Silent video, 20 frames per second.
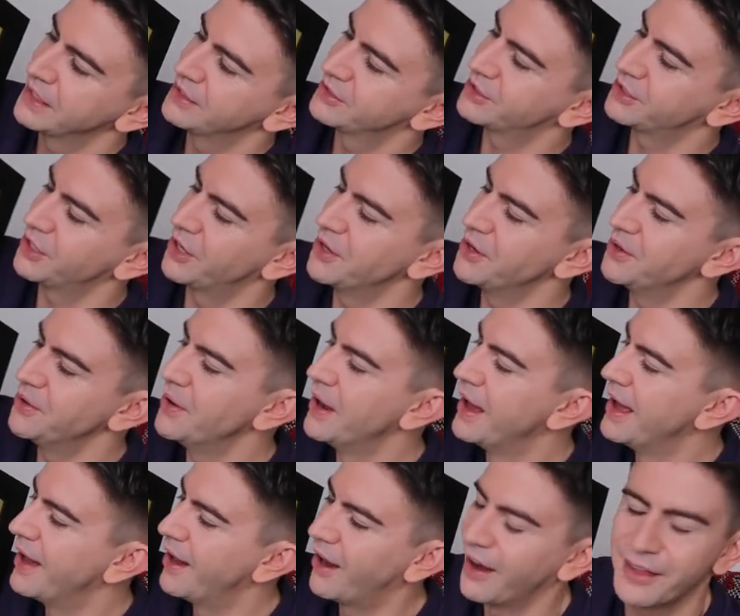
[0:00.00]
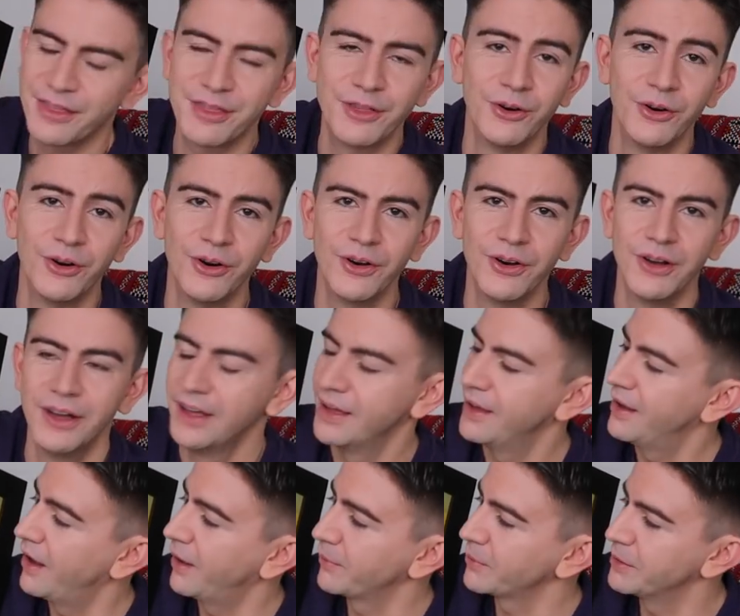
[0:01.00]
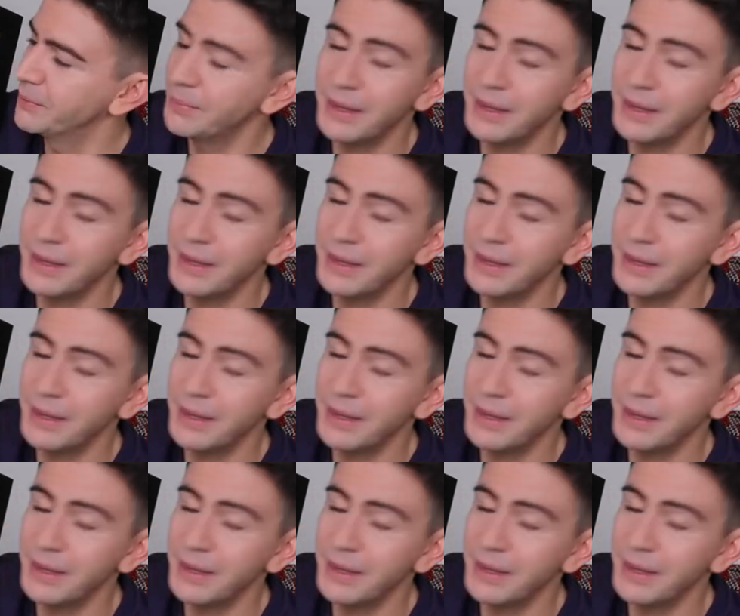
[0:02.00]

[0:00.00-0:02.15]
So I thought, I'm gonna